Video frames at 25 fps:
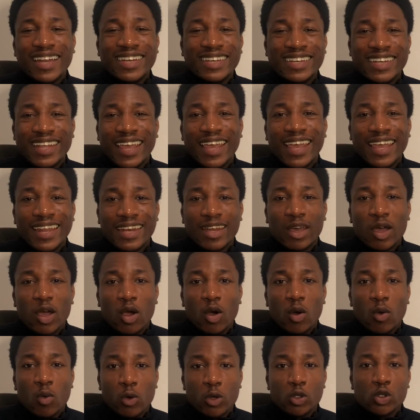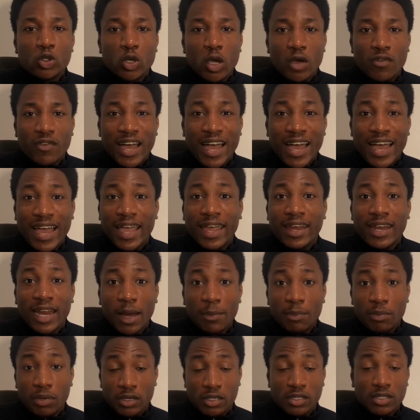then once you have hired that
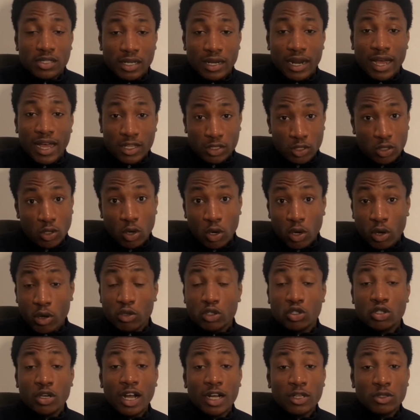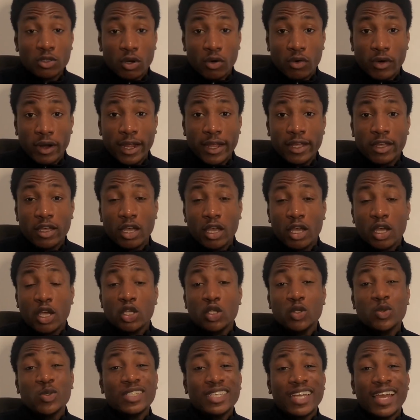person as your contractor, right, you
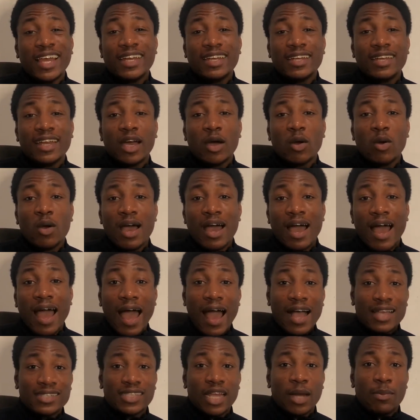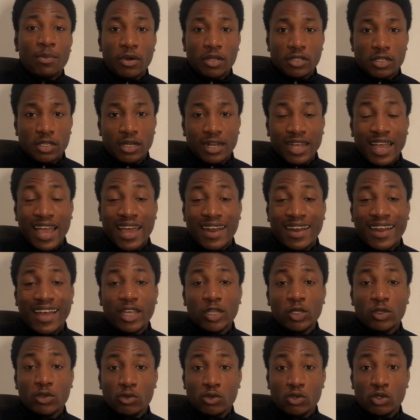then now ask that person, can I
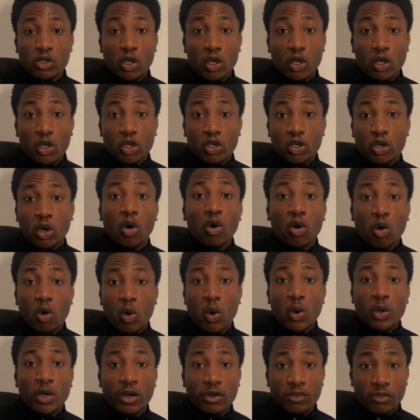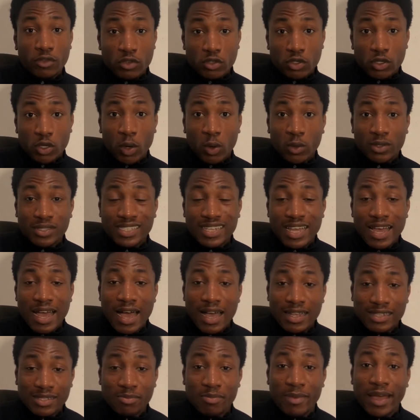use your own results
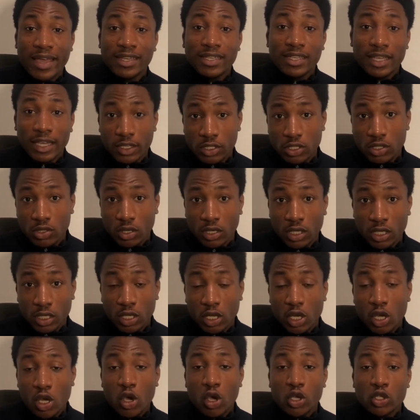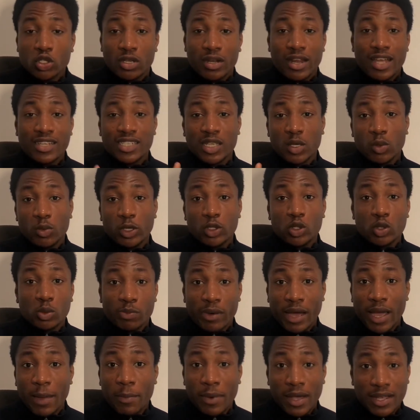as my case study? So that's a way to
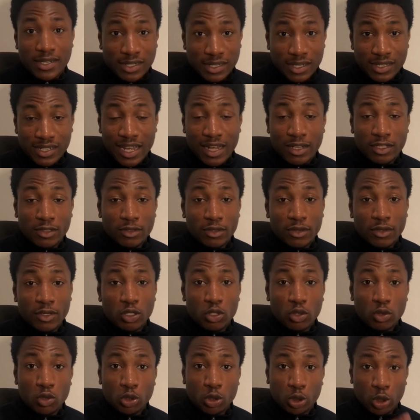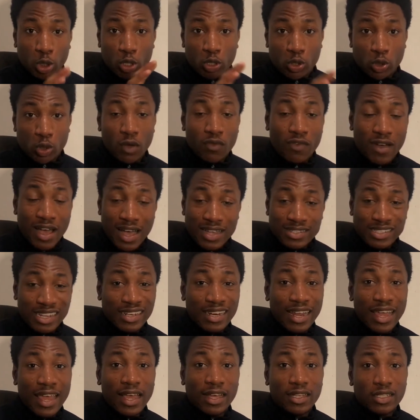bypass this and show yourself as an
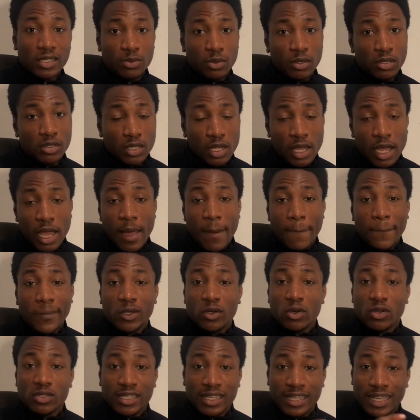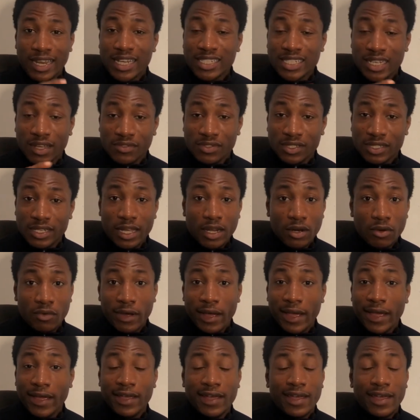expert. Because again, as I've said, right,